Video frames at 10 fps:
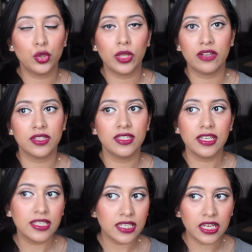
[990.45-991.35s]

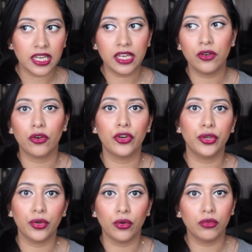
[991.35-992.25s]
2016 or
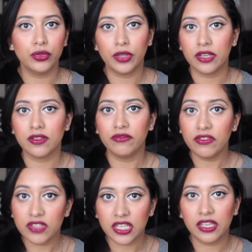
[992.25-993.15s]
you know
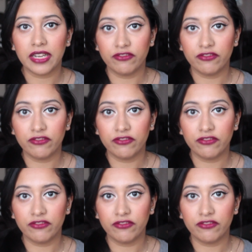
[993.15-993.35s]
2015